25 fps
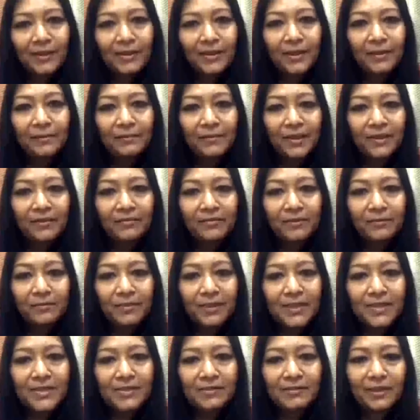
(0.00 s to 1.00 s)
All right,
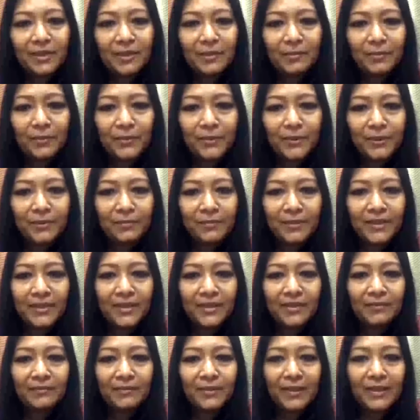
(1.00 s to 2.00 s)
Melvyn. Please read a
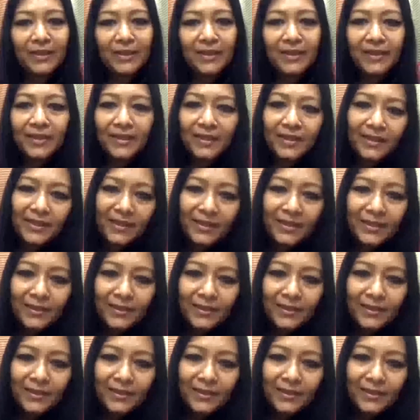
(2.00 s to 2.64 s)
poem and then we'll.